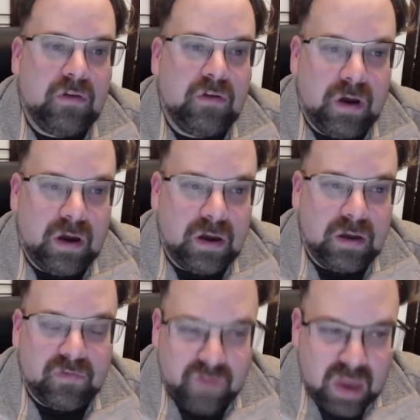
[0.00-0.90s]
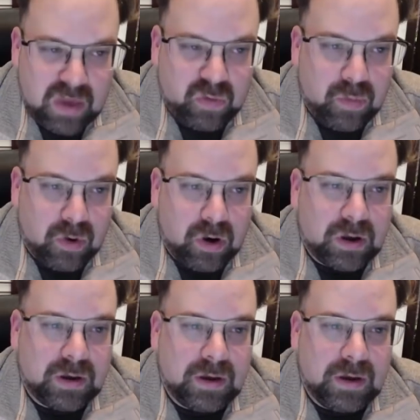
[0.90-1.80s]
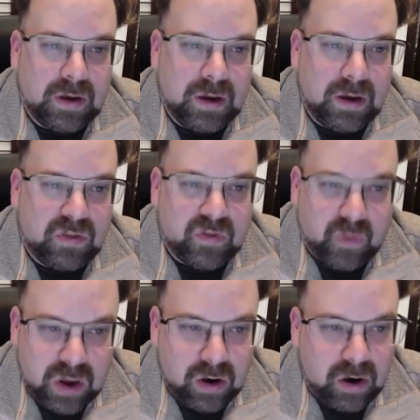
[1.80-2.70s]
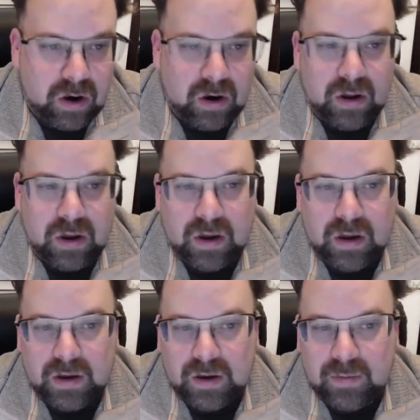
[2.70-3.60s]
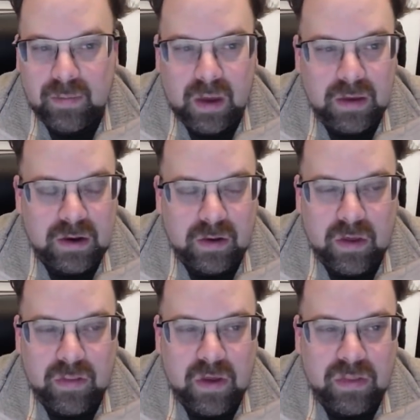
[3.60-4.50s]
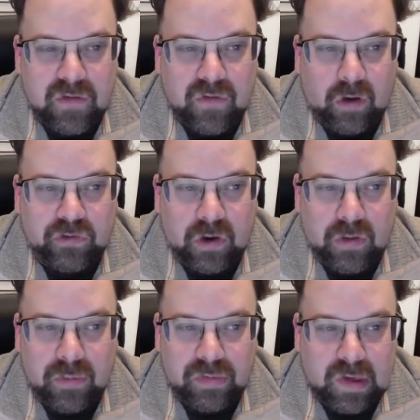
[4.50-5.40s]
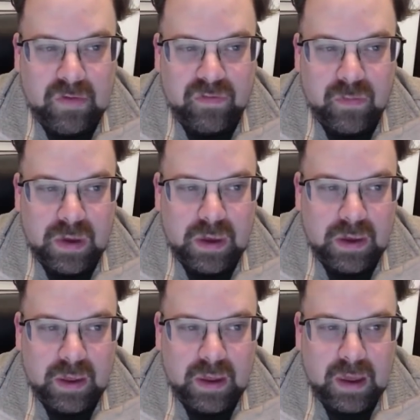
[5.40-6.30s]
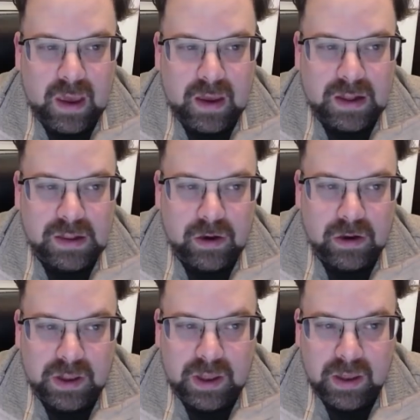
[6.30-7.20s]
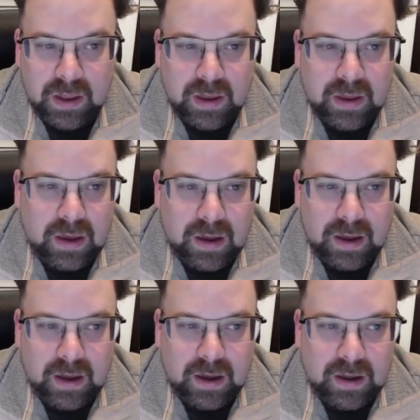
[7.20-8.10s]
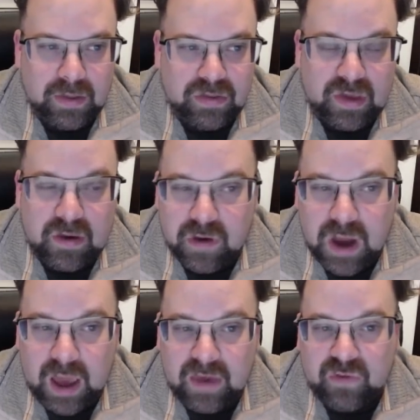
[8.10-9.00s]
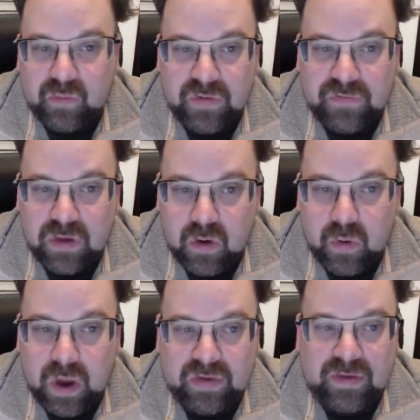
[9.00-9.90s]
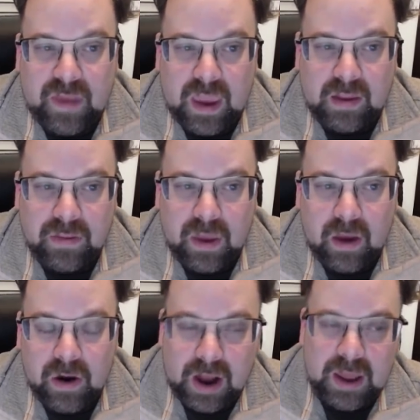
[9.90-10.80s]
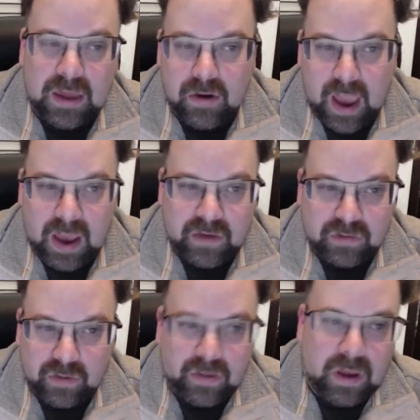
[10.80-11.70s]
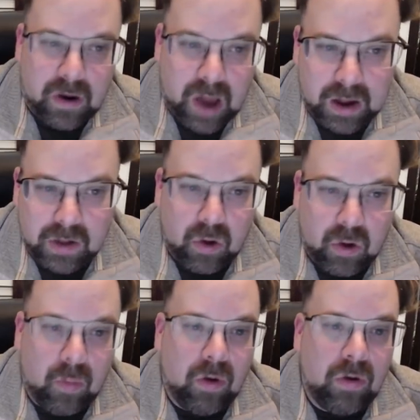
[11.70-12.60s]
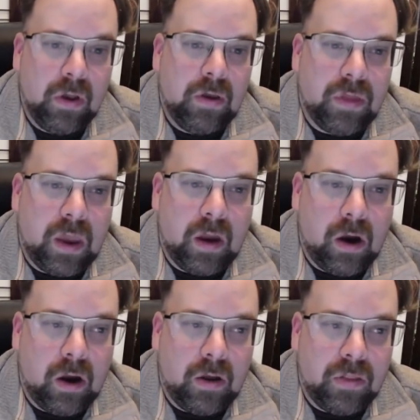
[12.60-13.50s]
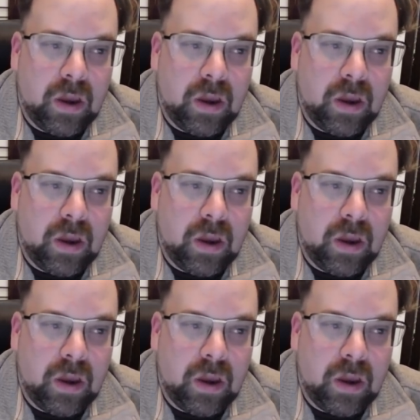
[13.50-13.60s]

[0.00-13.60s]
Facebook, Twitter, they've all shown themselves to be clearly synchronized with the U.S. state. They are not international. They are not global. They are